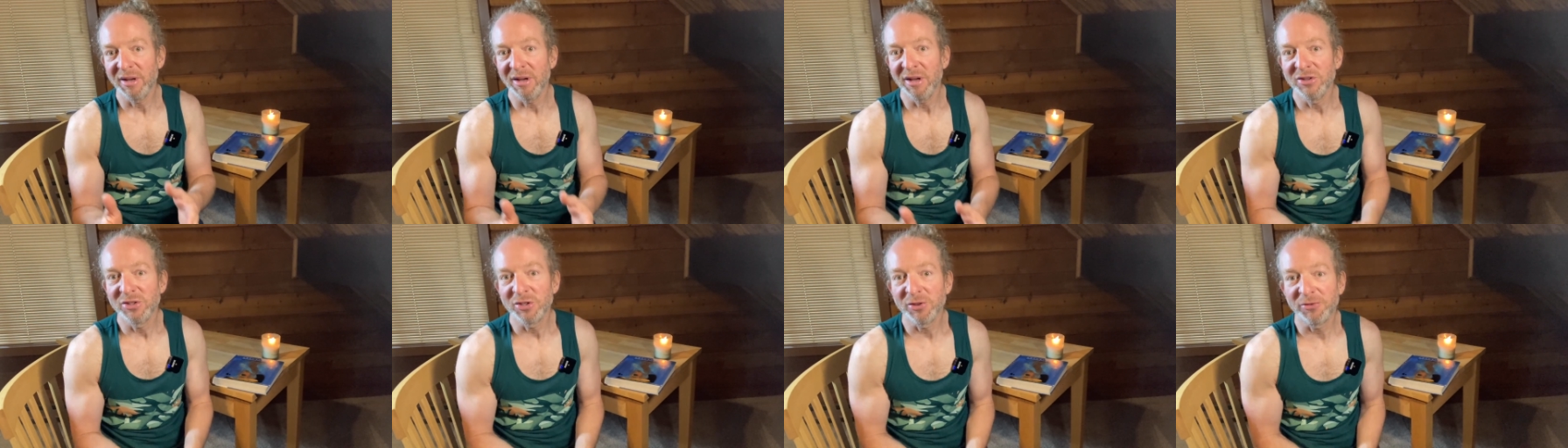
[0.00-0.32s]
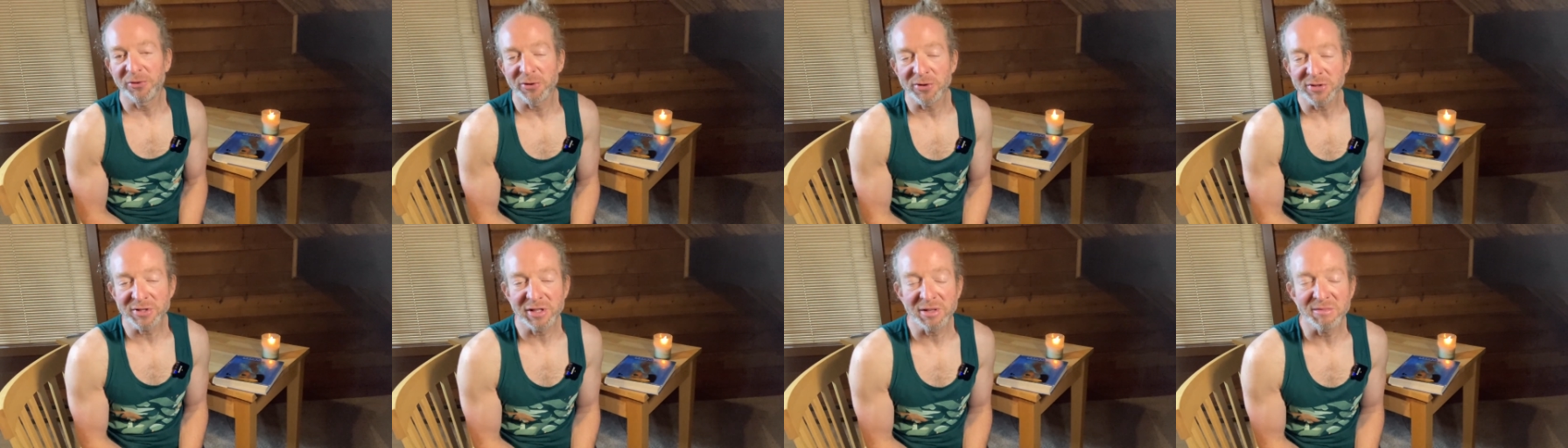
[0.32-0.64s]
So
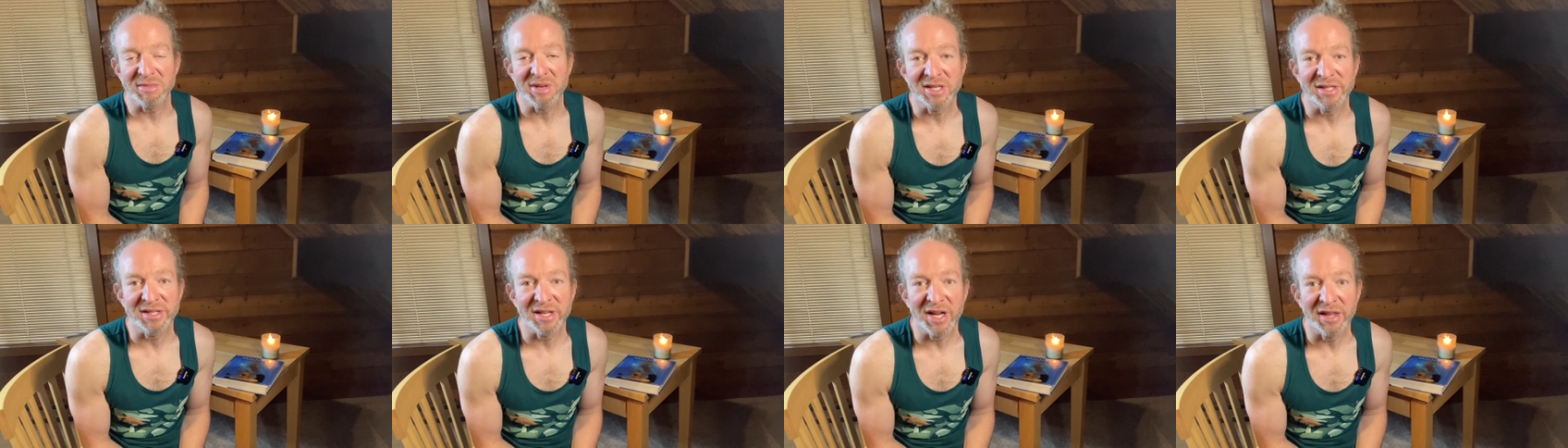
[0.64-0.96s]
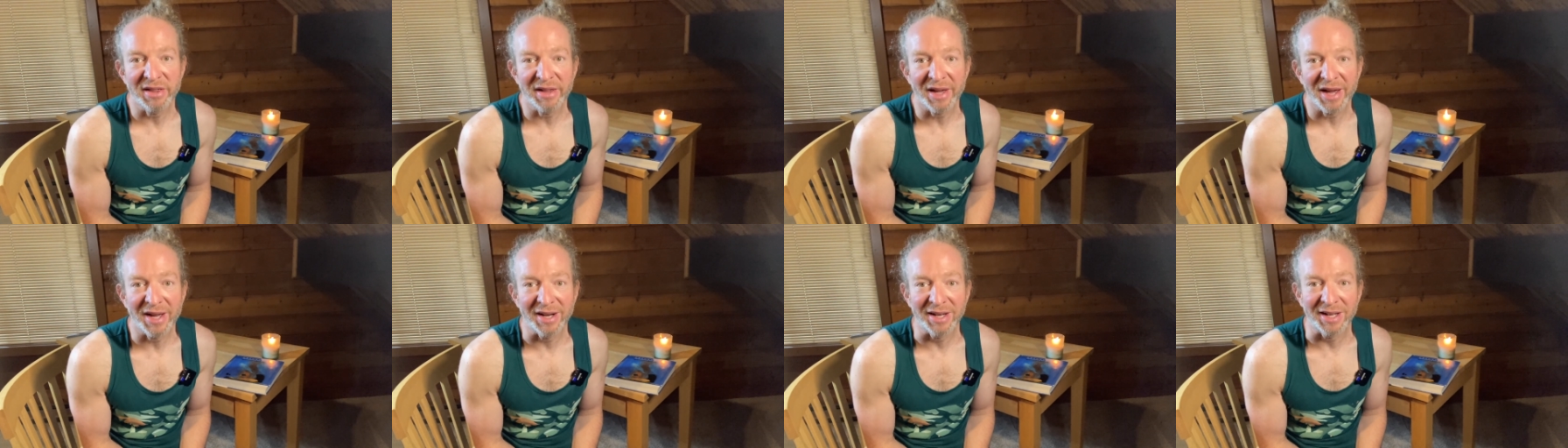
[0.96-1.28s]
first let me say
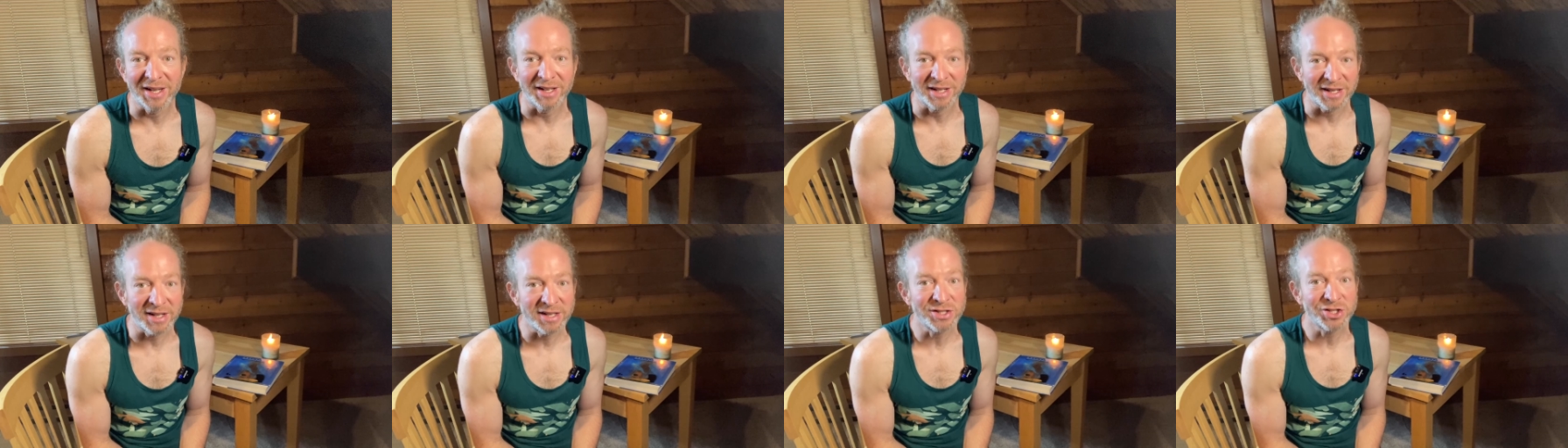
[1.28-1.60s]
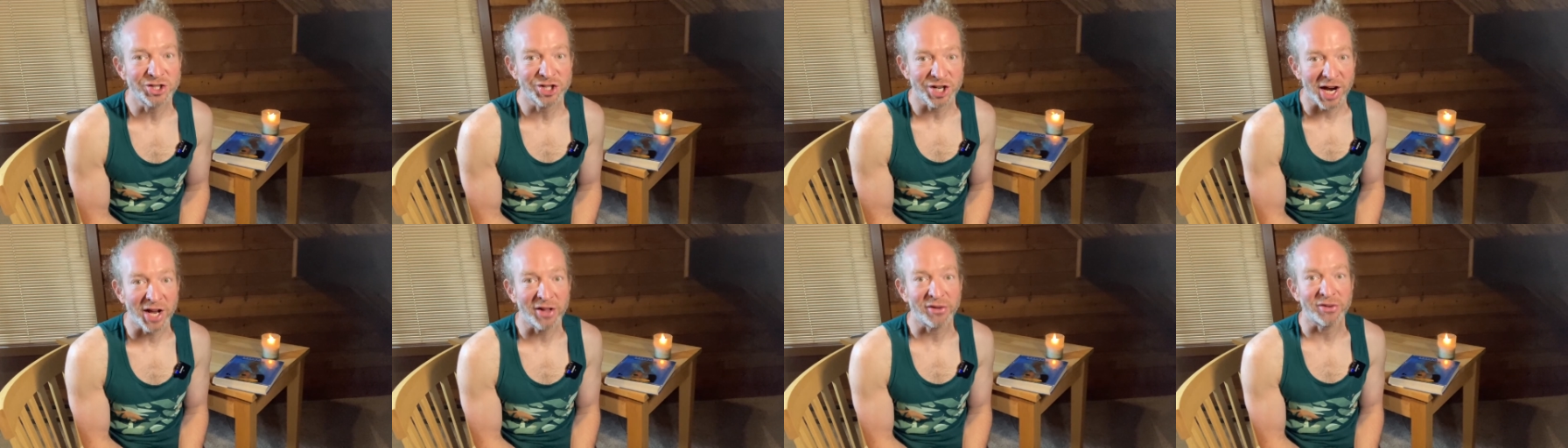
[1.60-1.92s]
that it is
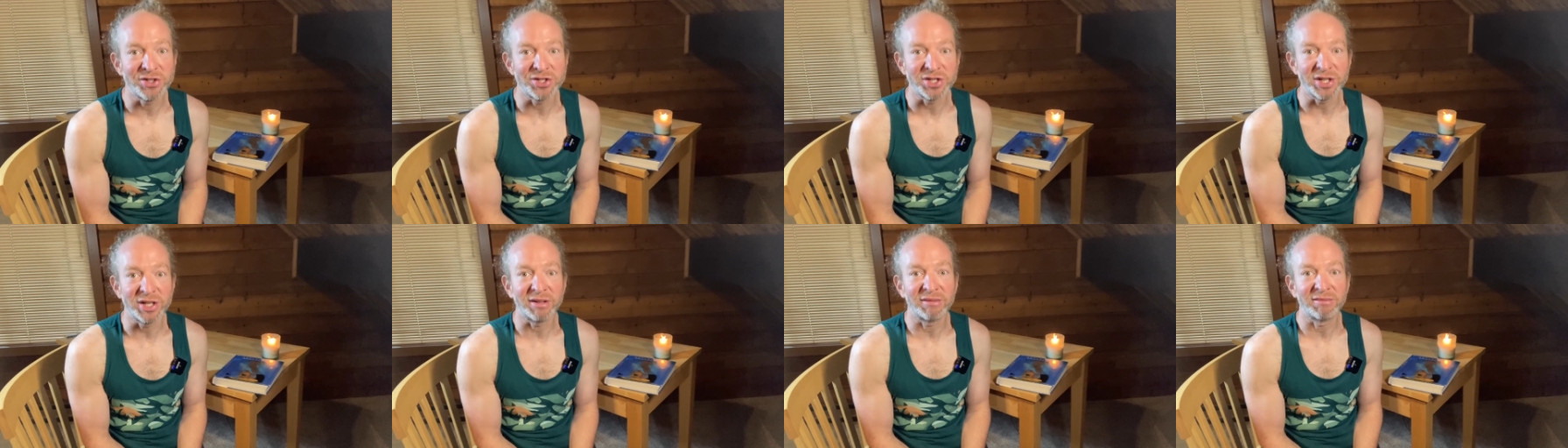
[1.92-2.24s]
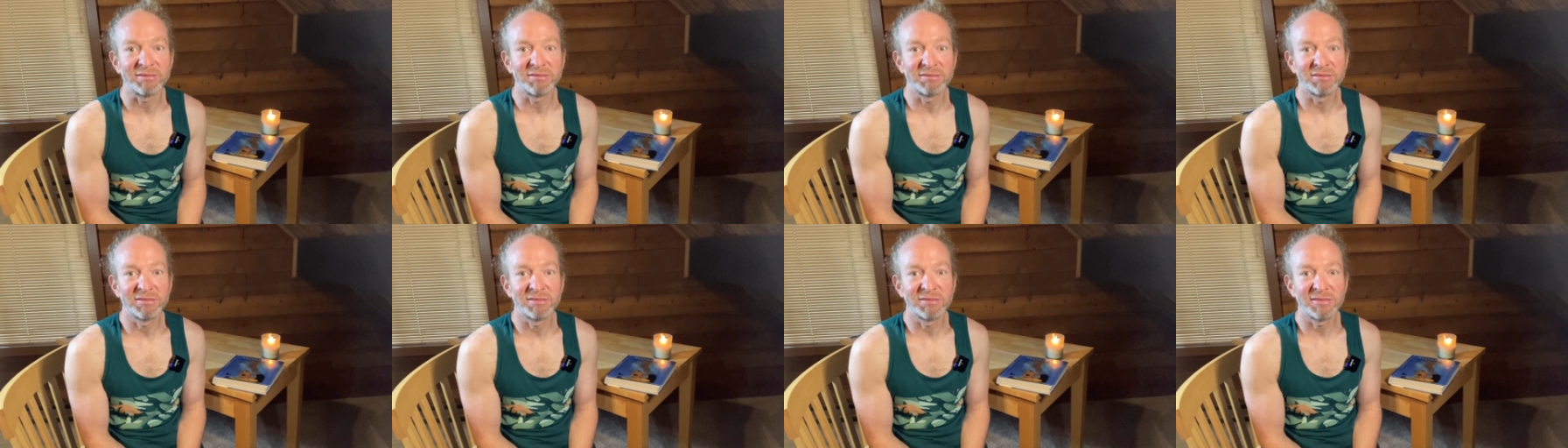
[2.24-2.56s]
challenging.
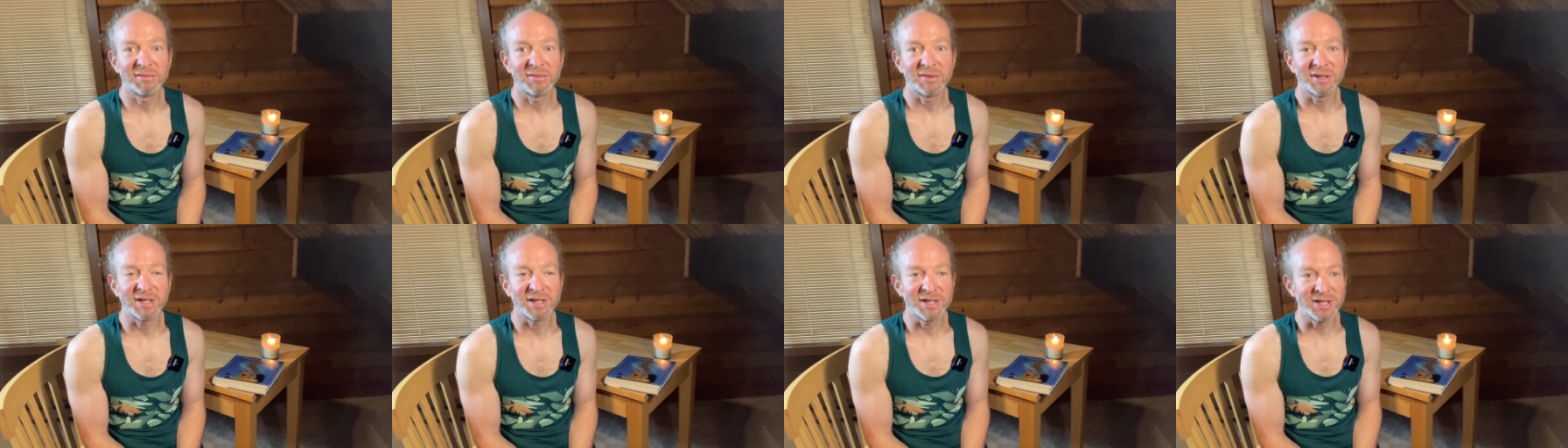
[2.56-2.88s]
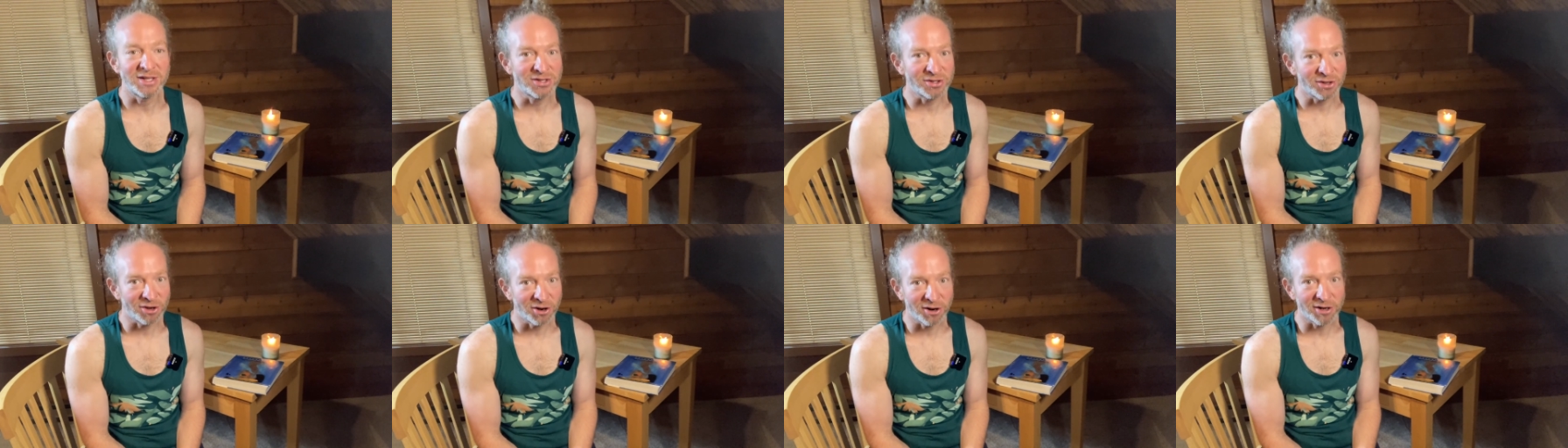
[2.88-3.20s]
It
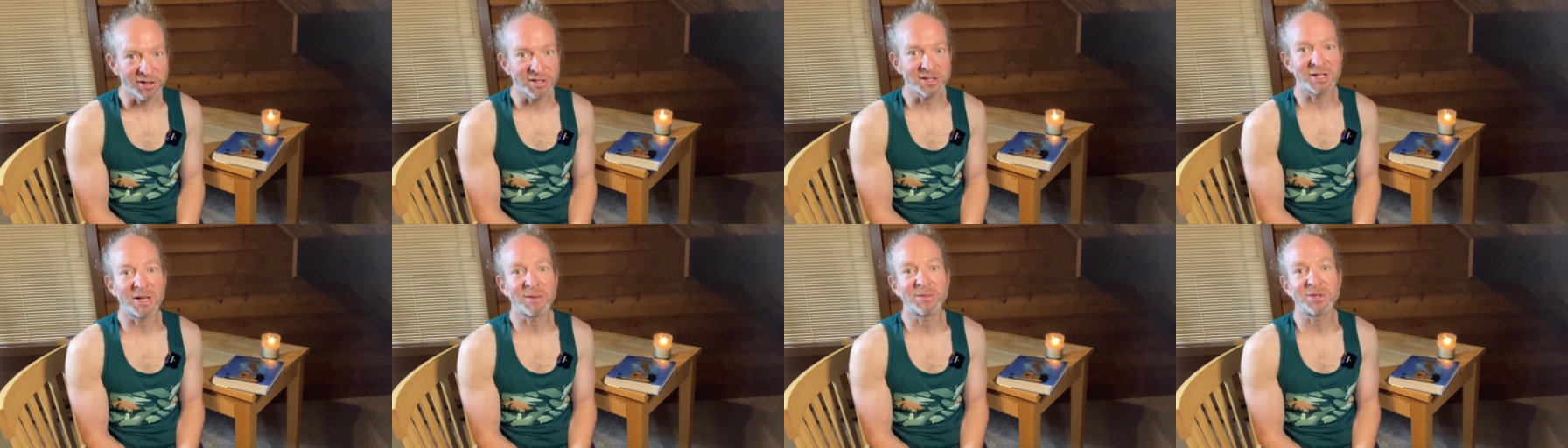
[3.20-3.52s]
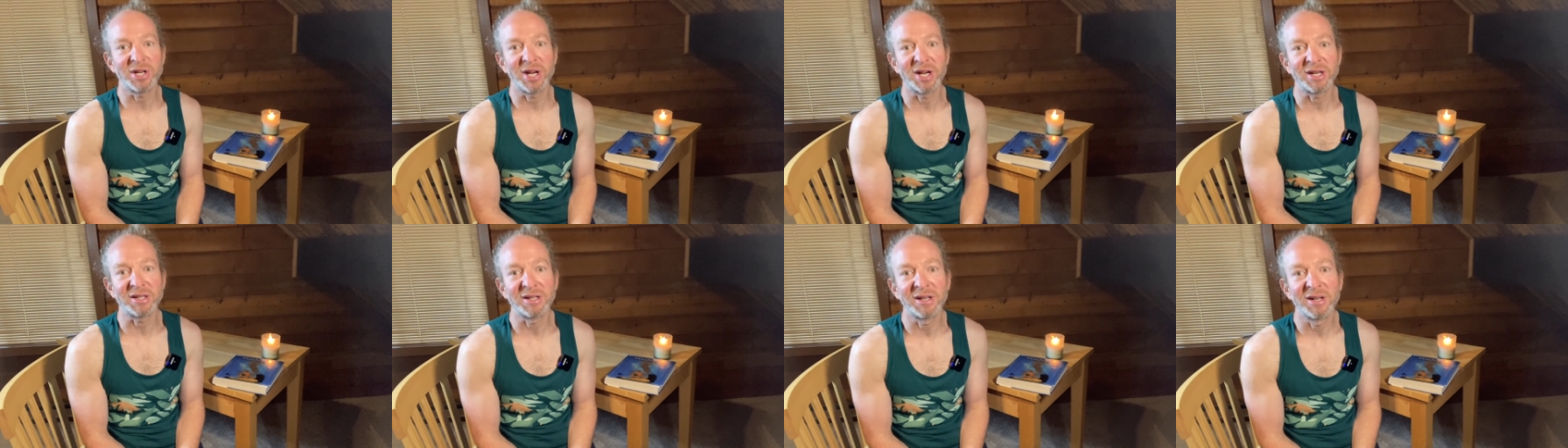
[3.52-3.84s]
is a hard
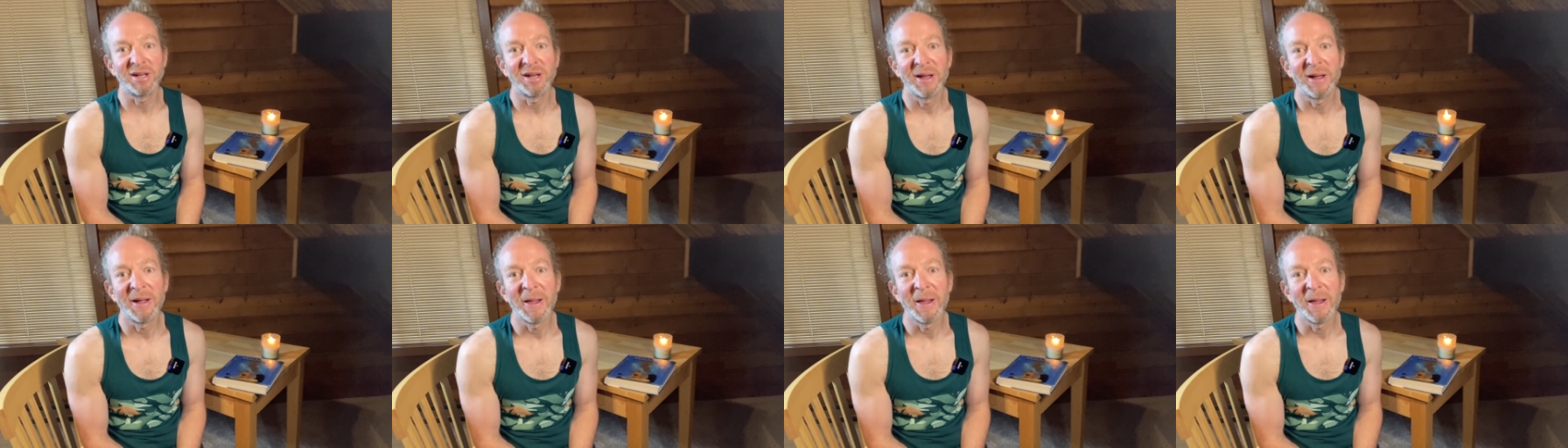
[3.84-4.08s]
subject.